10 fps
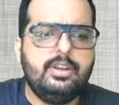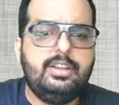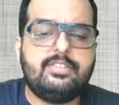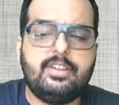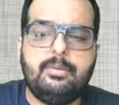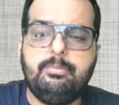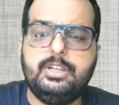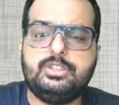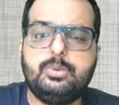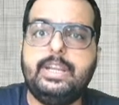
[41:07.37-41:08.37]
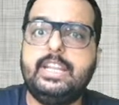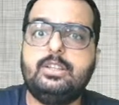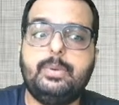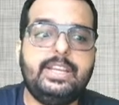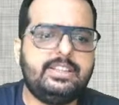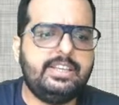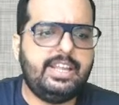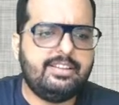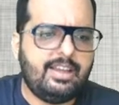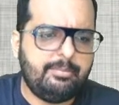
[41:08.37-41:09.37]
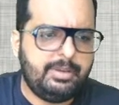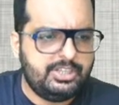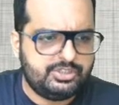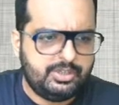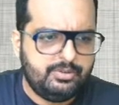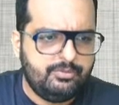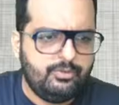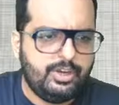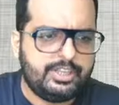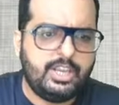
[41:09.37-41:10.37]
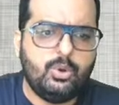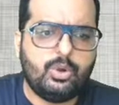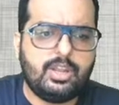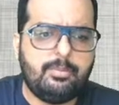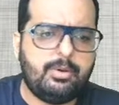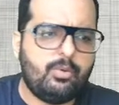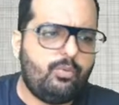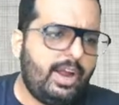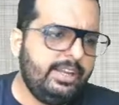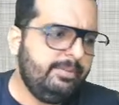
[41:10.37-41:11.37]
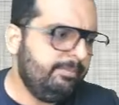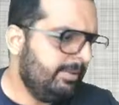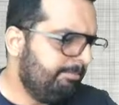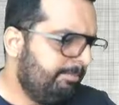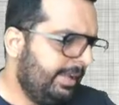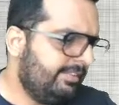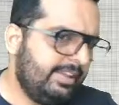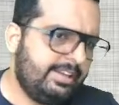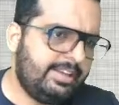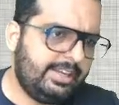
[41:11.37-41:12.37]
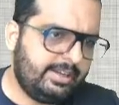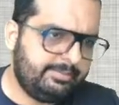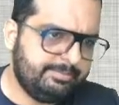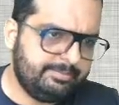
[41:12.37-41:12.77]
December 2023 examination. Working note number 1, basic data.